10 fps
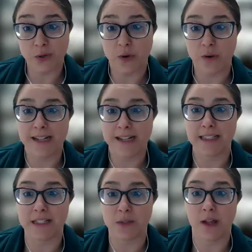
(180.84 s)
request,
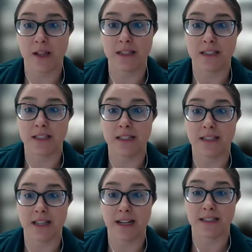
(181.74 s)
as well as to
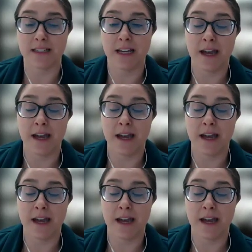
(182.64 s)
discuss